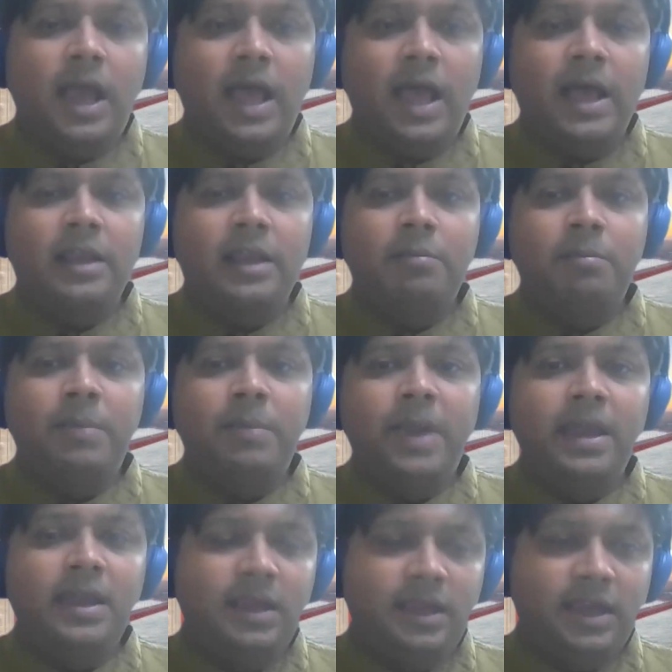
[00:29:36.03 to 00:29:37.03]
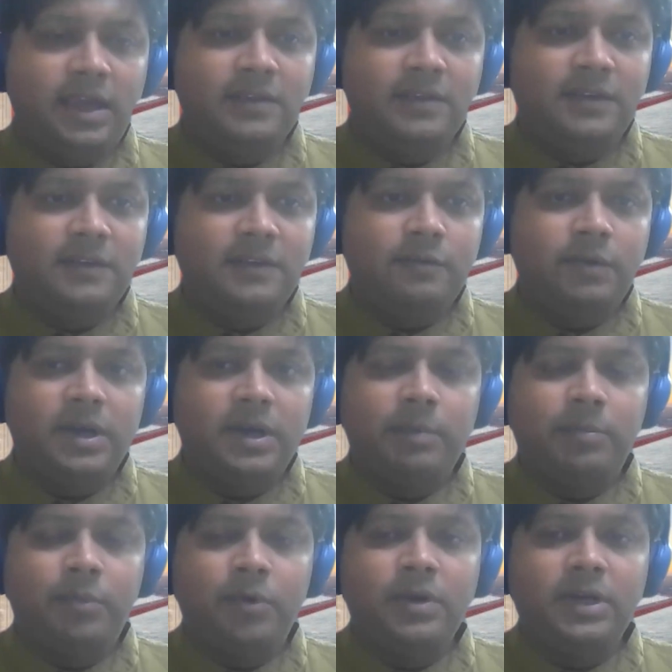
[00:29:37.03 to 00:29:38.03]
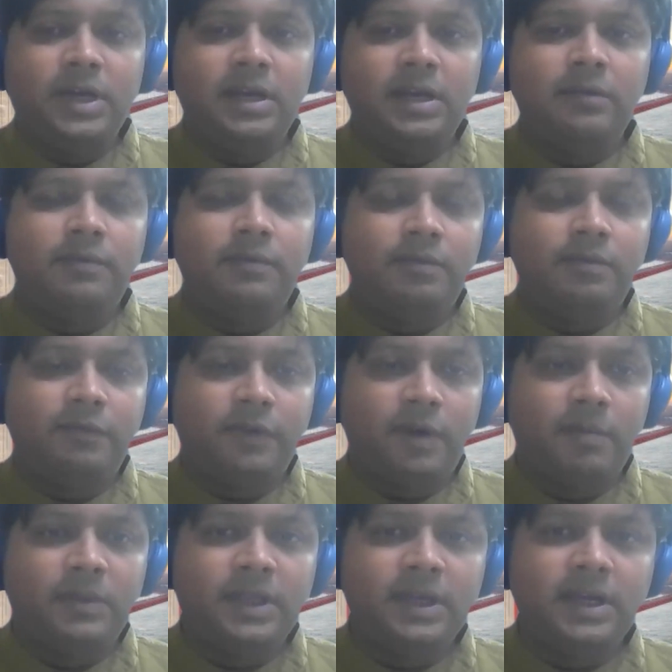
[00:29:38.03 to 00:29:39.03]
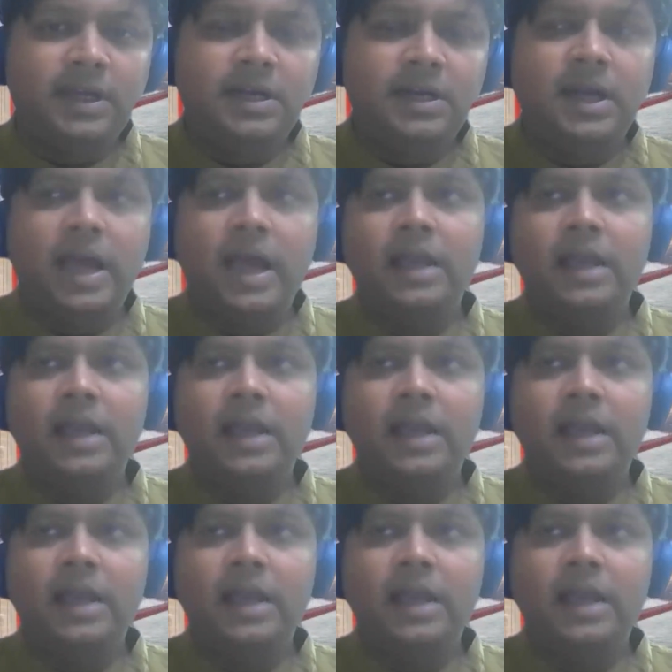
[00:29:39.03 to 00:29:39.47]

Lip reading: and many cases were reported from there,